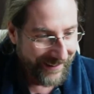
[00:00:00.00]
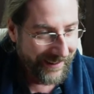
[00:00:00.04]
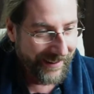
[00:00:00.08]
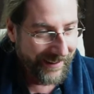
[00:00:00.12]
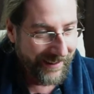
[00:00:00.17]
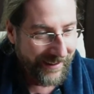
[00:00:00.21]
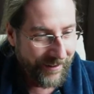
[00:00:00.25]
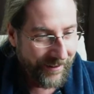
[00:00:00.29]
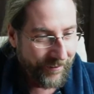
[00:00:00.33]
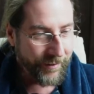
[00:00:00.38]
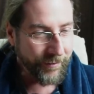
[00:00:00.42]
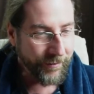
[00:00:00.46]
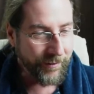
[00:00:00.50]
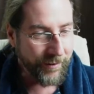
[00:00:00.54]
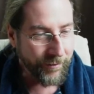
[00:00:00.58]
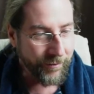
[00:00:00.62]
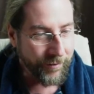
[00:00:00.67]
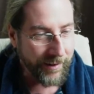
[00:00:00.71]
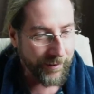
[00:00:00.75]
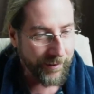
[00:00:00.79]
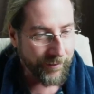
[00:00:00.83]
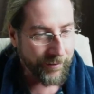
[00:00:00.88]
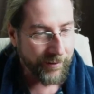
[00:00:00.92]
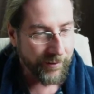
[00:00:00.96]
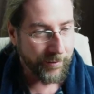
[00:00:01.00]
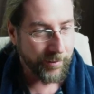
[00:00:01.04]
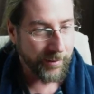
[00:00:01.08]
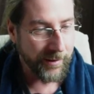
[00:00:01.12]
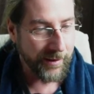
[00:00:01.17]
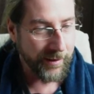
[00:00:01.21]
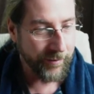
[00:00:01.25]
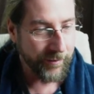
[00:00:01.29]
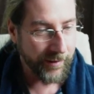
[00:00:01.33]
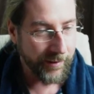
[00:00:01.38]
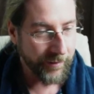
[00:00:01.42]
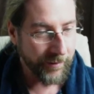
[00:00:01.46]
55 and
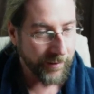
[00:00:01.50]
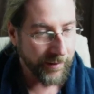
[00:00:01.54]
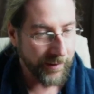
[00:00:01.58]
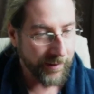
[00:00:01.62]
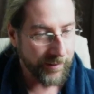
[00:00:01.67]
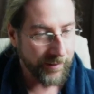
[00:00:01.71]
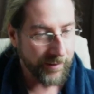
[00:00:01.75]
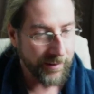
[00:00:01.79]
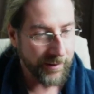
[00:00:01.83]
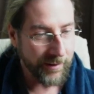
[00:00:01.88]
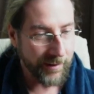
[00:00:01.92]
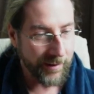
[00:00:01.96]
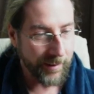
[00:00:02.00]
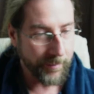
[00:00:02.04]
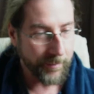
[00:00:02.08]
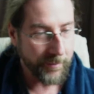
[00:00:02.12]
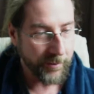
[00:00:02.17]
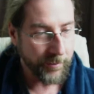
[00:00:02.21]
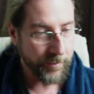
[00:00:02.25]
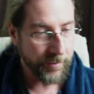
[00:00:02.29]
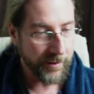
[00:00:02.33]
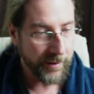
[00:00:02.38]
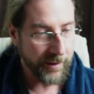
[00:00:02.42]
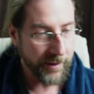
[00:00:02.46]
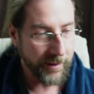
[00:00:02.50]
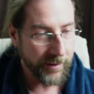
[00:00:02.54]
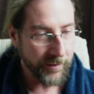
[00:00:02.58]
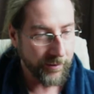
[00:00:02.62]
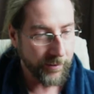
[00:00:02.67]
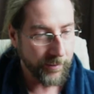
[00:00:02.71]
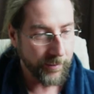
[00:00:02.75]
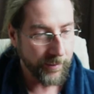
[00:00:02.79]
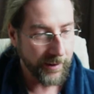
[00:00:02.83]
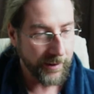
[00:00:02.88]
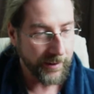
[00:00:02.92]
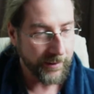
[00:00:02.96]
25,000 kilometers per year in
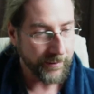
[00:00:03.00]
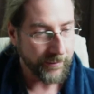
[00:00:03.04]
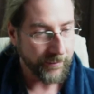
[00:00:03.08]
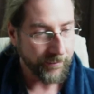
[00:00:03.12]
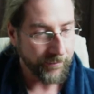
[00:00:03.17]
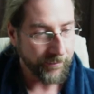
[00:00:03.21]
Sweden.